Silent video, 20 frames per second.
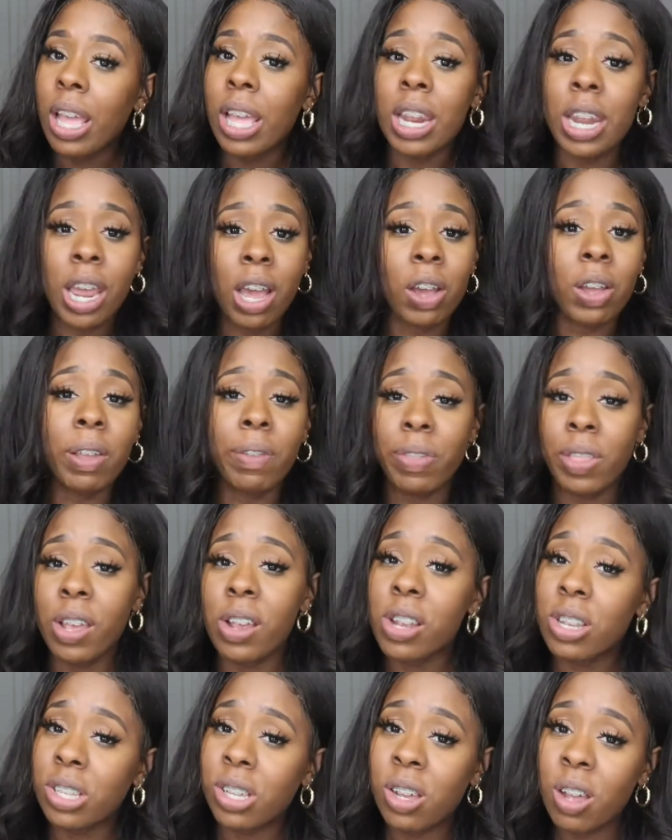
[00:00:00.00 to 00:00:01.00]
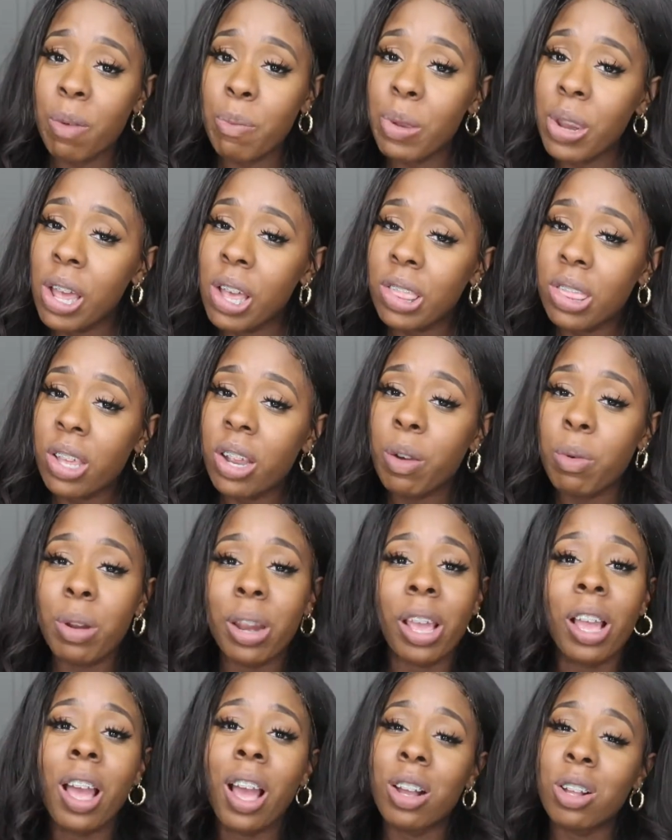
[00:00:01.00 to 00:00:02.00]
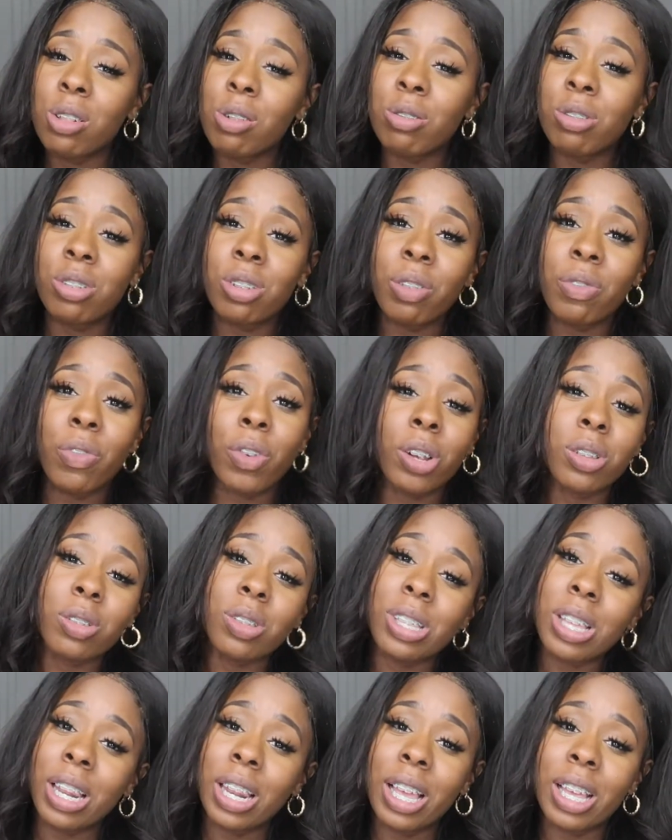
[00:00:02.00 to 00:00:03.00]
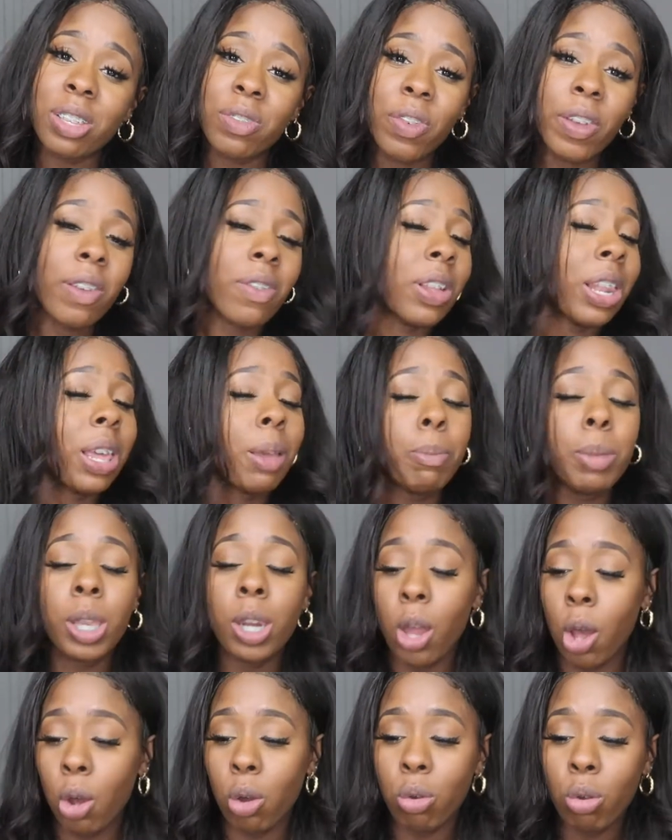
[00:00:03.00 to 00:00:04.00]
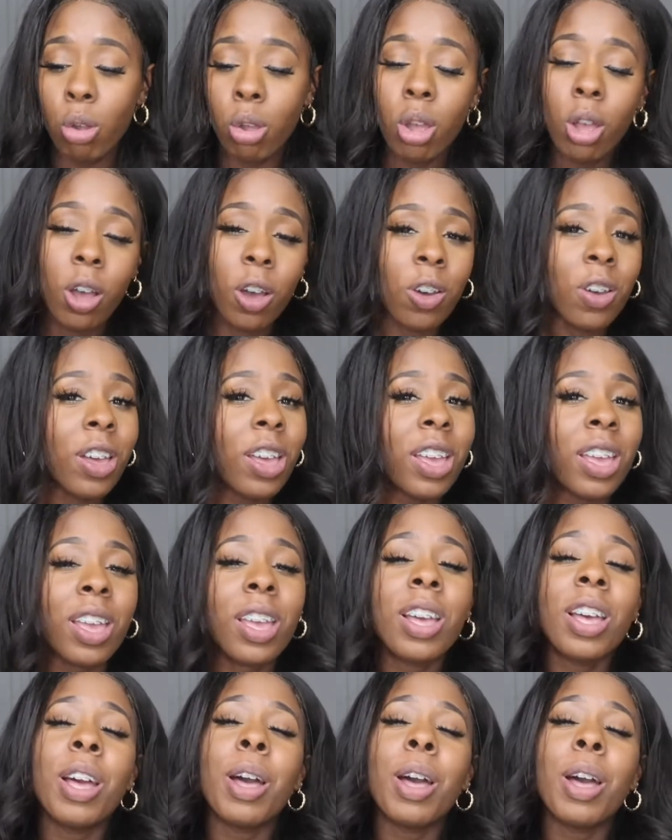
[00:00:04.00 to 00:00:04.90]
Now, if there's a company out there where they got closures and frontals that last forever, let me know, okay?